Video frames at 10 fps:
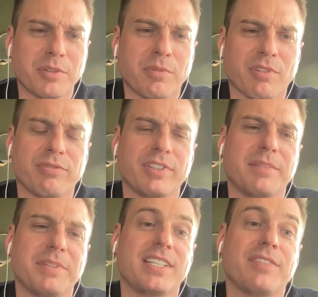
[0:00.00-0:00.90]

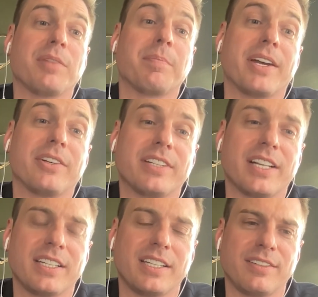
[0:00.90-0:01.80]
freedom, is even better
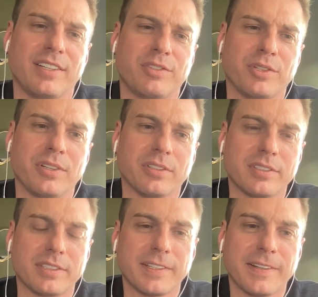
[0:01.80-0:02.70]
than if you
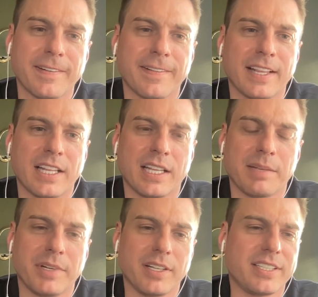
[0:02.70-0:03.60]
don't.
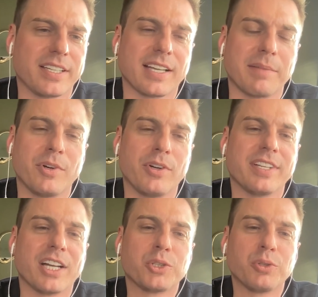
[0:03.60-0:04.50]
But yes, I'm a
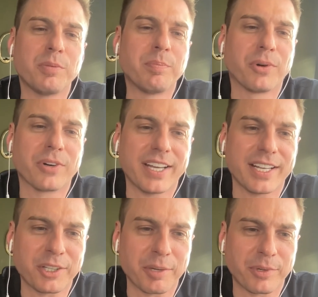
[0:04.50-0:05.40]
natural born
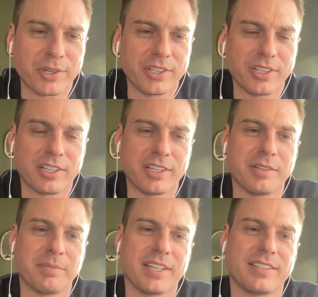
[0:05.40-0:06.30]

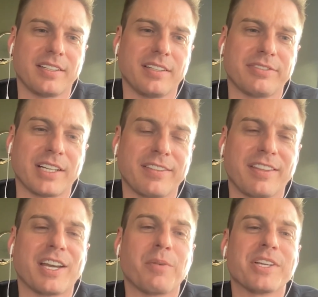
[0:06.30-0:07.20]
entrepreneur myself. I
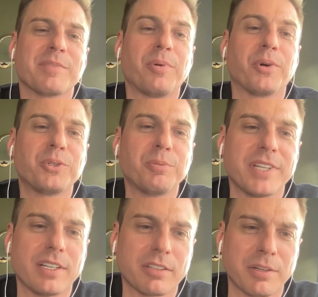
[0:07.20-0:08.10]
think I was born to be
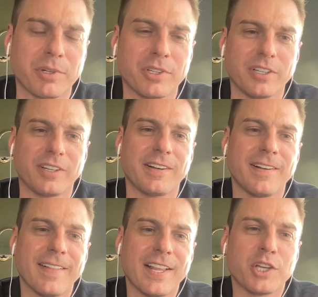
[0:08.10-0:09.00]
an entrepreneur.
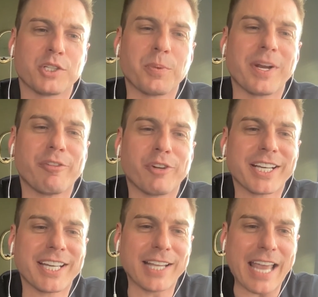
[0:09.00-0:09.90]
So whenever I
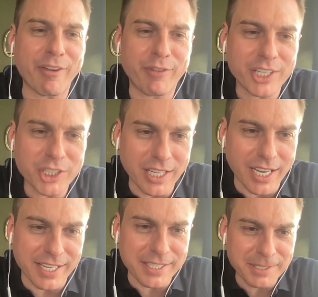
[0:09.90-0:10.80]
can
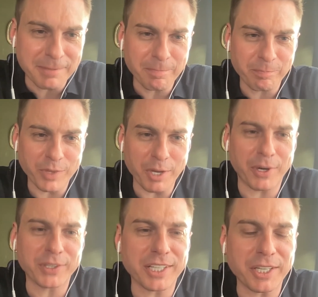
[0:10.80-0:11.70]
evangelize
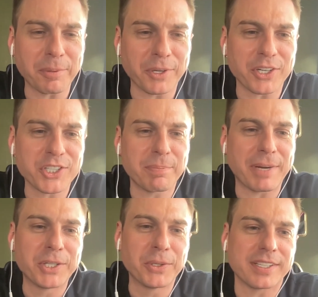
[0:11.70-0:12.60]
about entrepreneurship,
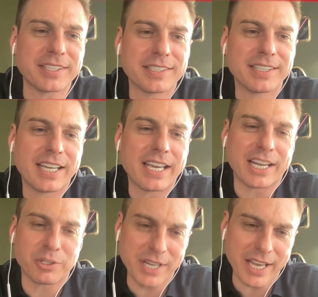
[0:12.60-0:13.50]
I do it.
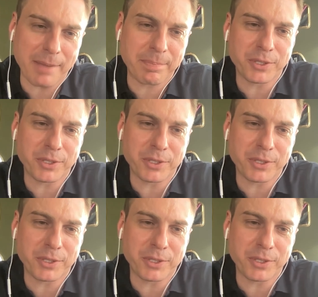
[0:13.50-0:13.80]
And really happy to